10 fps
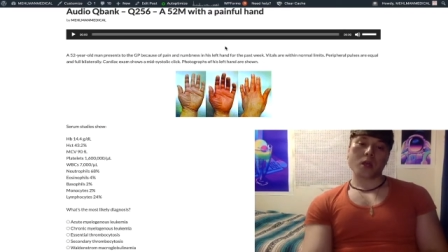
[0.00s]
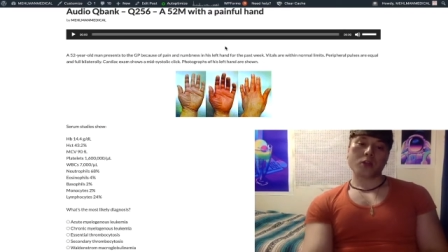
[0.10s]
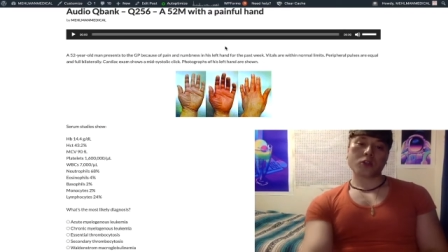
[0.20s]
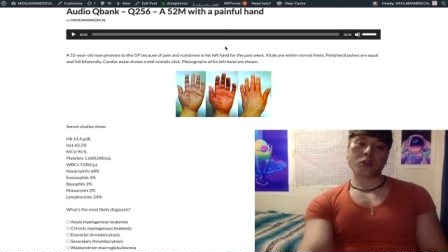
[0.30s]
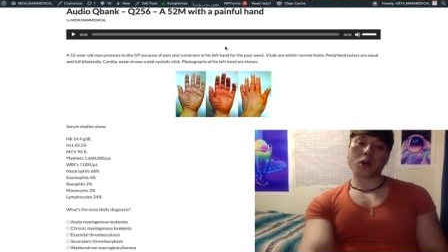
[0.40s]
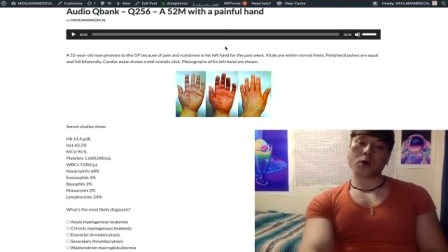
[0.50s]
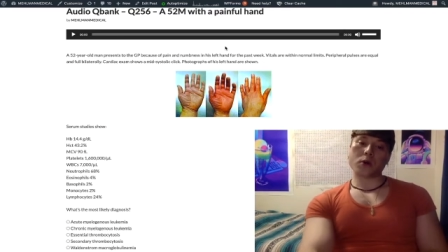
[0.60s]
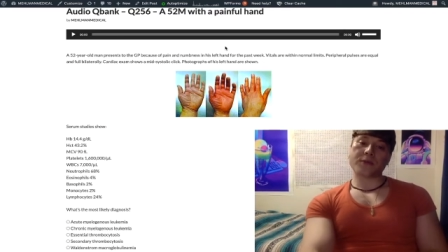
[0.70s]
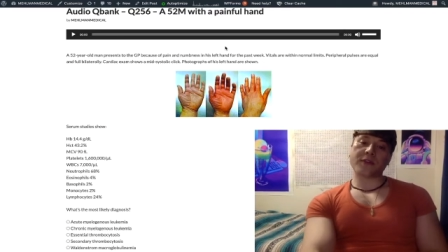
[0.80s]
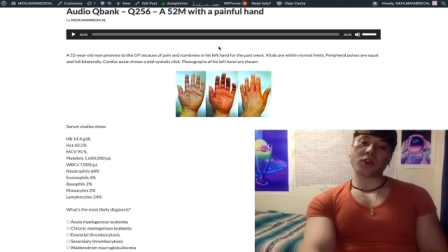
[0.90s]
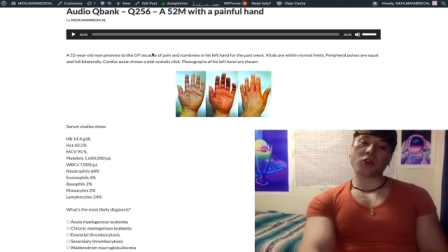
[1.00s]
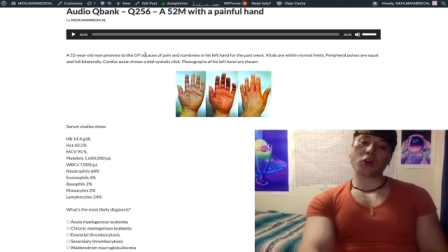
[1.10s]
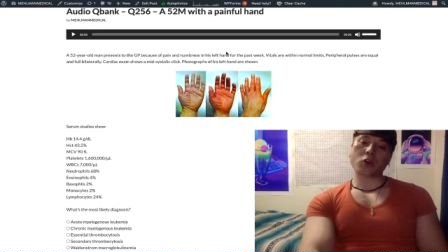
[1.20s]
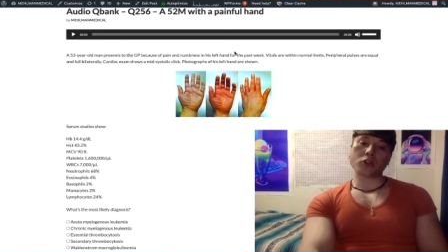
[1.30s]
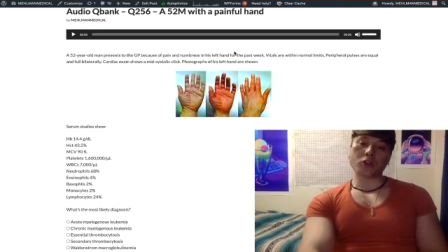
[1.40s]
So, 52
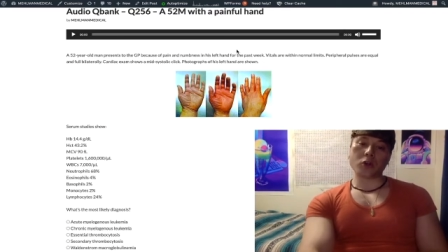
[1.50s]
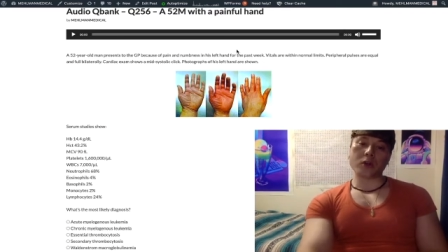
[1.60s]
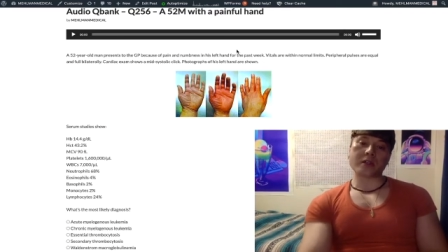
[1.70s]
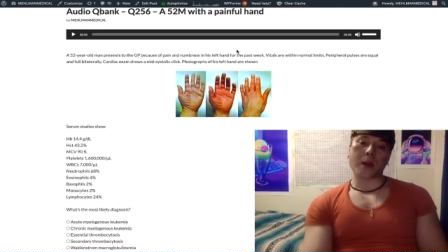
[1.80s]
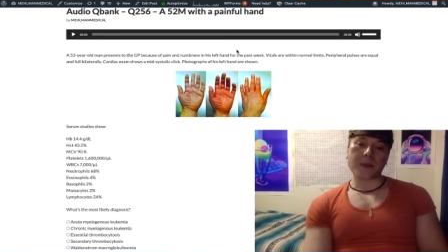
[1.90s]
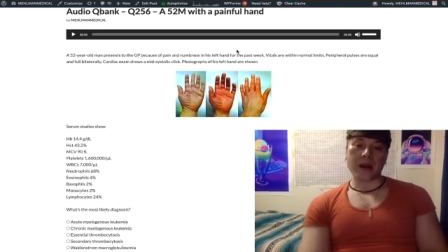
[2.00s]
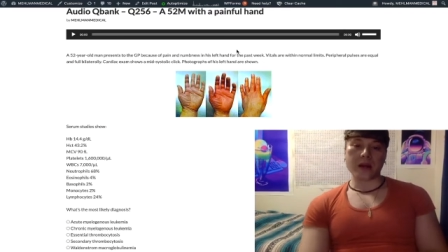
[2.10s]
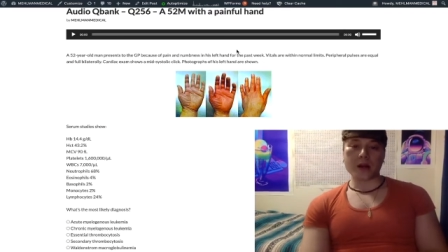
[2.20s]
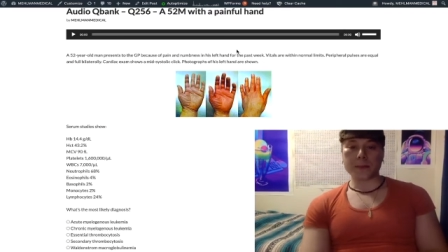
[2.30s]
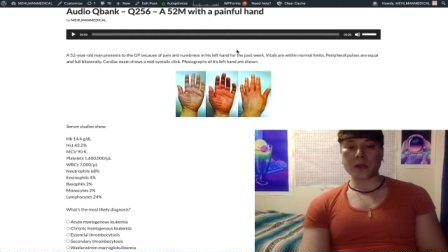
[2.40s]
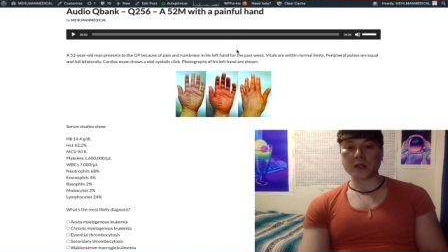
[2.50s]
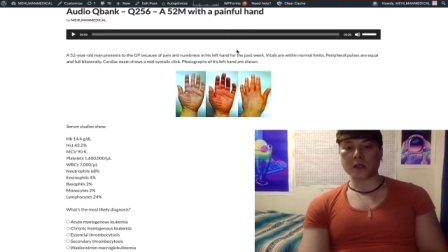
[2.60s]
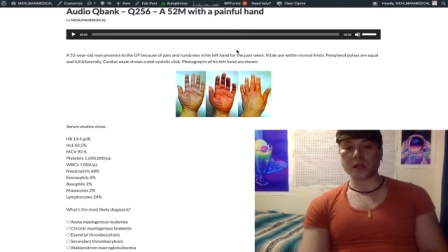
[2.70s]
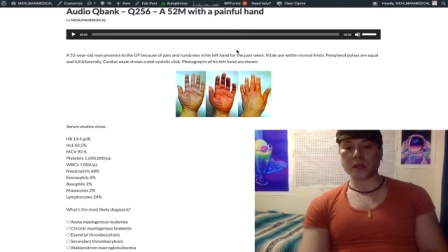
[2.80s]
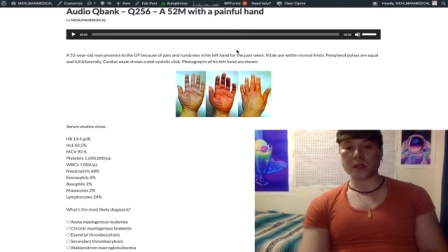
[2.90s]
year old dude, he's got pain and
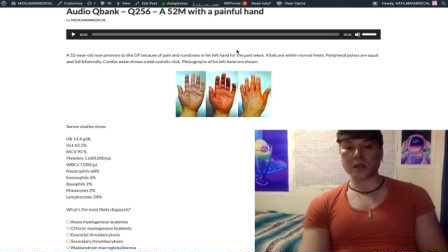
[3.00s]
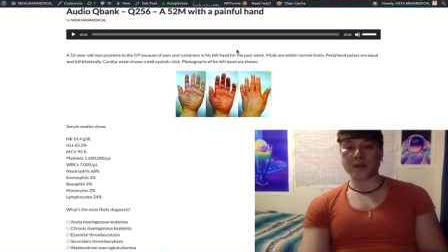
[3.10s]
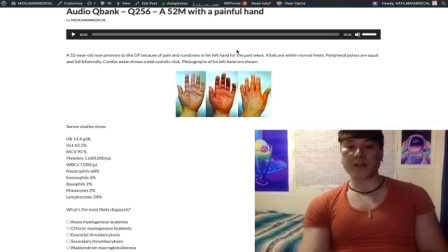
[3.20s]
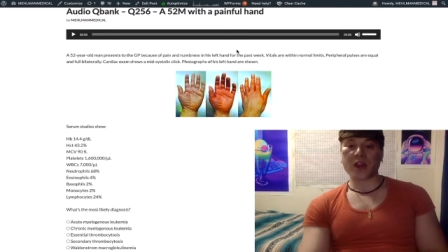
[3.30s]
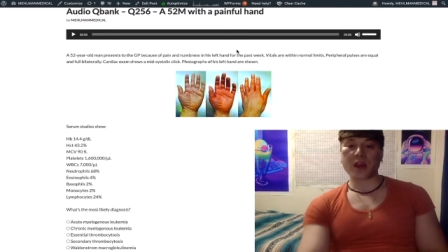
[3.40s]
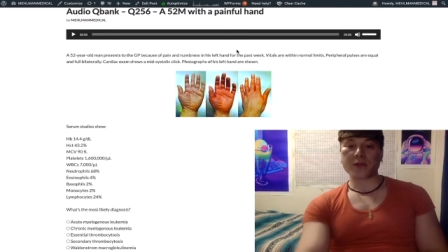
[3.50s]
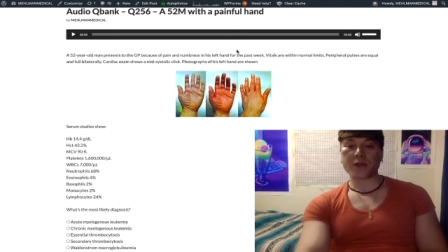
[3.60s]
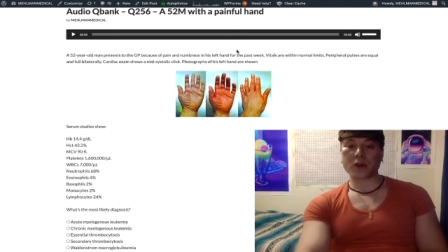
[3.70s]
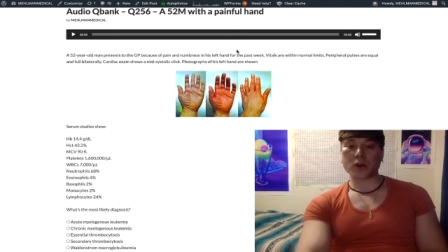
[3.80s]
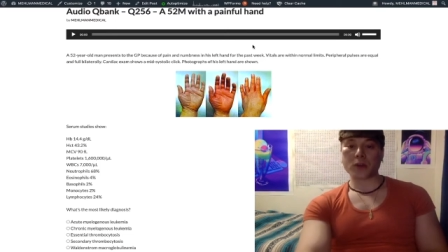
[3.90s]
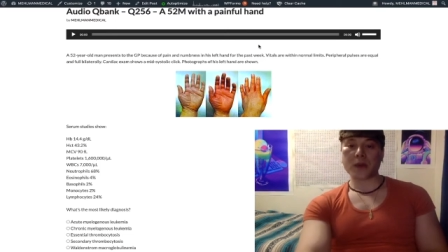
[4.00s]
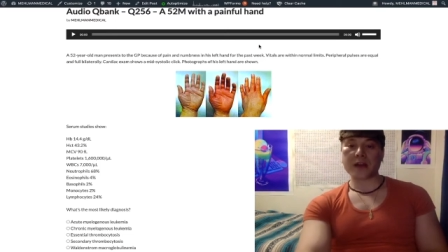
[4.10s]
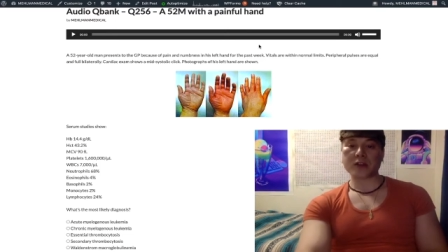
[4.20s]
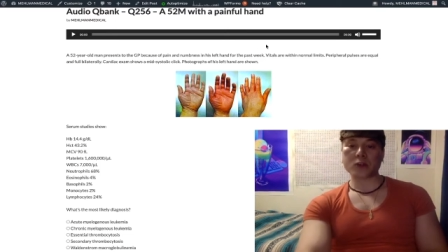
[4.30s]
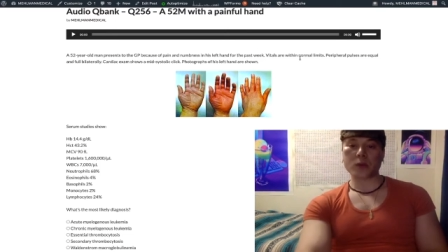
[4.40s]
numbness in his left hand for the
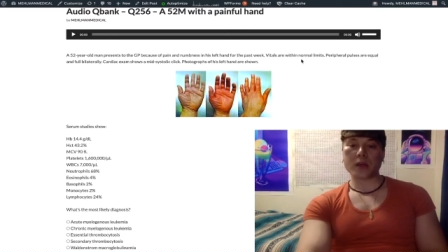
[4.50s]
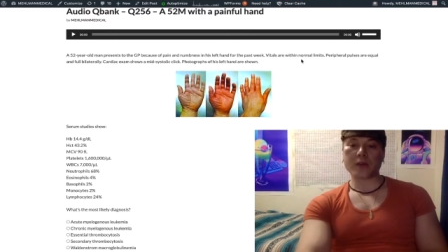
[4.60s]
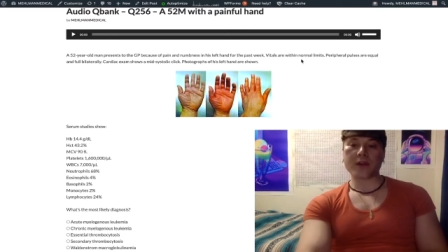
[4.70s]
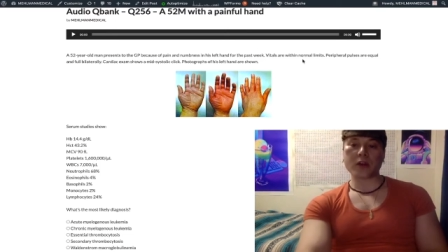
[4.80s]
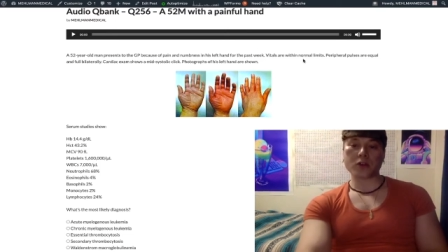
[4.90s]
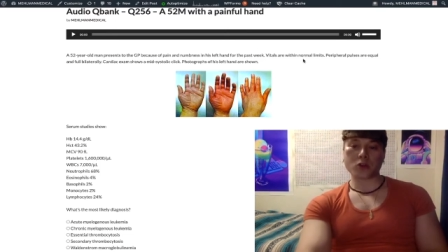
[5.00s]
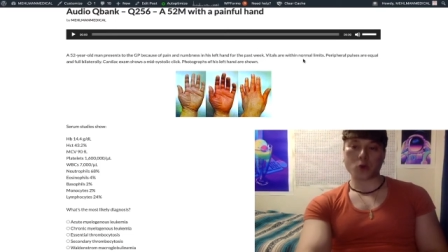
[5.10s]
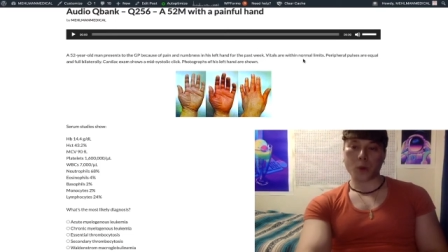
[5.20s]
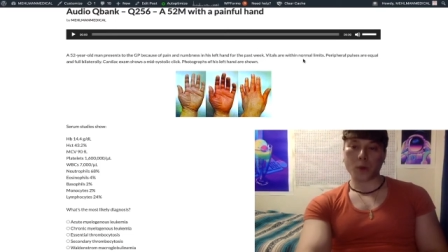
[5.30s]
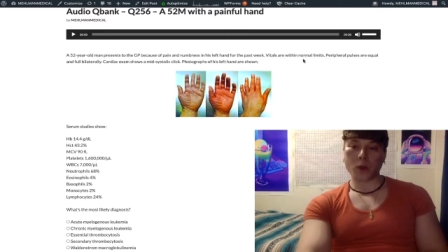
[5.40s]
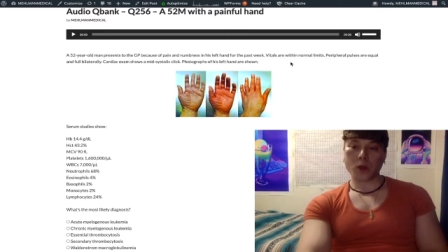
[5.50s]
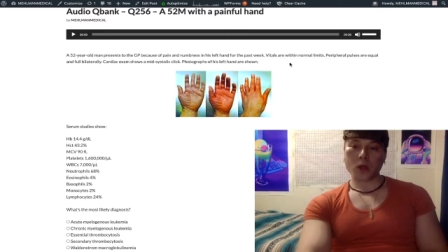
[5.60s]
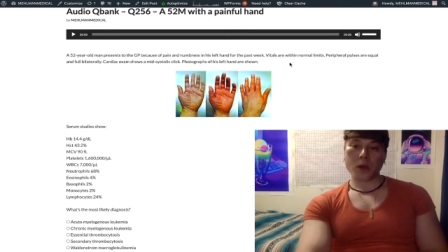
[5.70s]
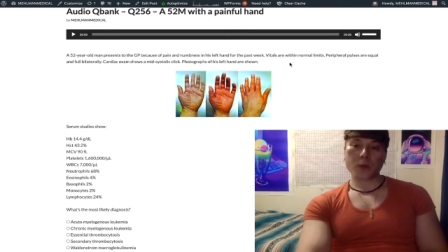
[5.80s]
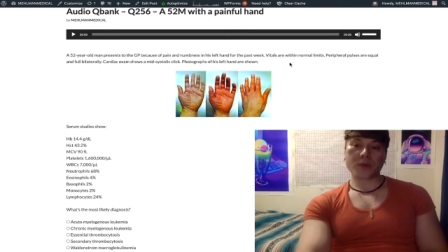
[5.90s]
past week. Vitals are normal.
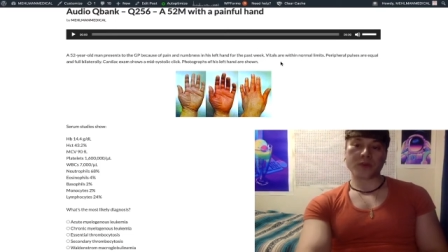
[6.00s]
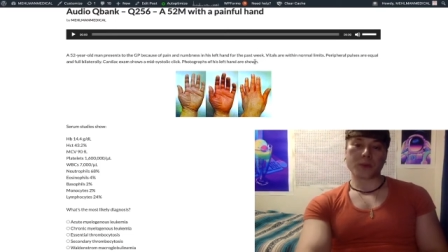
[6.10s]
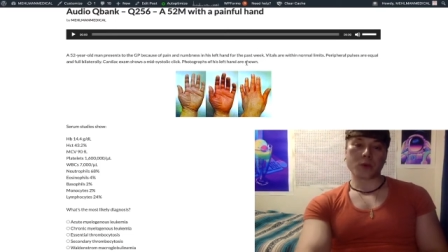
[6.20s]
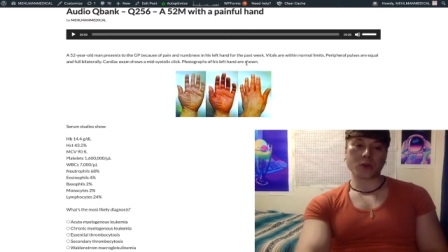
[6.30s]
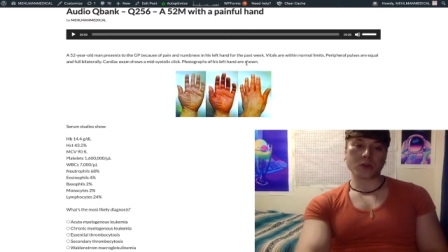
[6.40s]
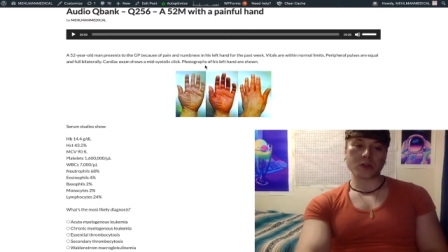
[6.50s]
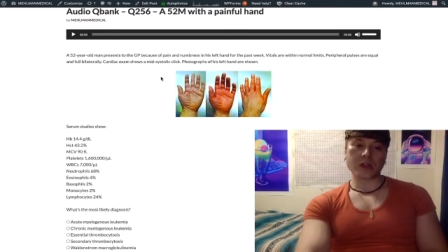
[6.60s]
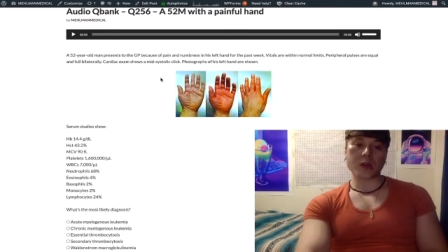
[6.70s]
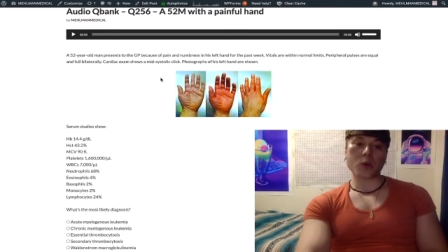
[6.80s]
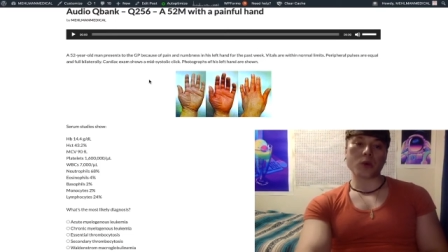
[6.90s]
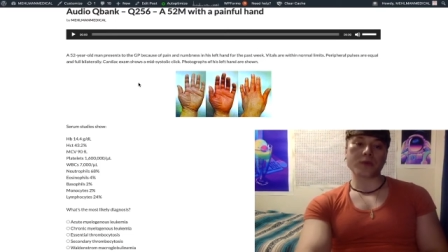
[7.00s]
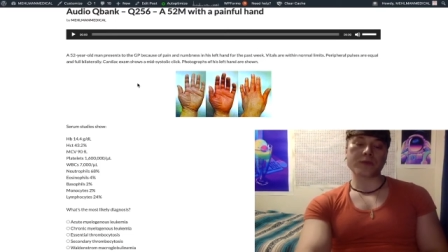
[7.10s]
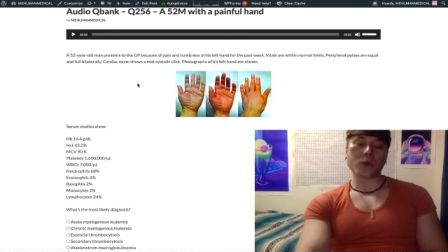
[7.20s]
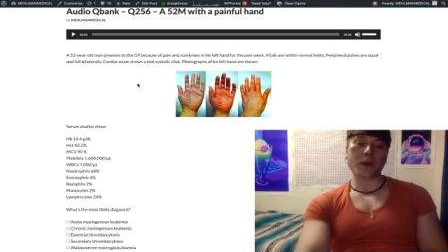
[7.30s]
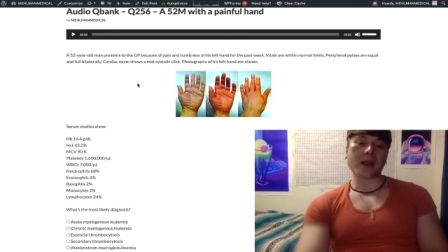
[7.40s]
Peripheral pulses equal and
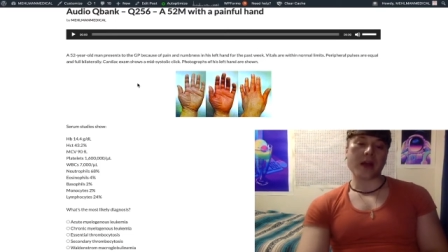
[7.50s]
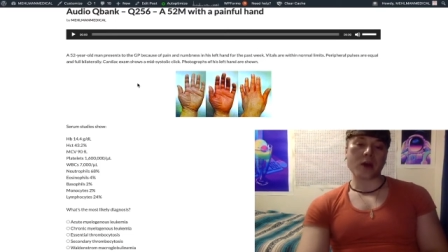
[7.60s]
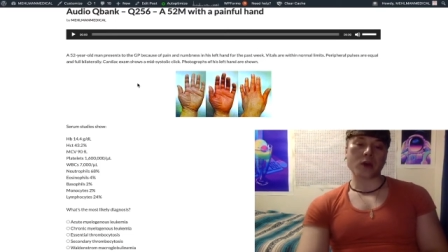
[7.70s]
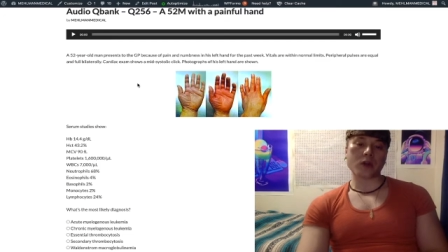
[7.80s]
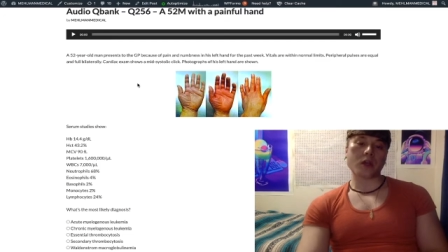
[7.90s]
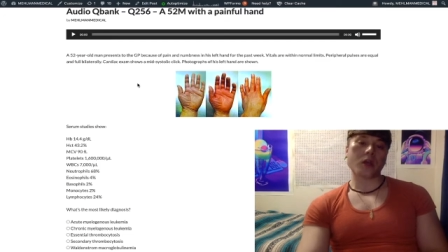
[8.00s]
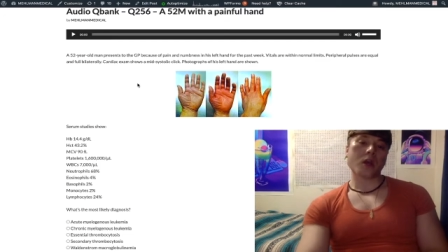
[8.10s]
full bilaterally.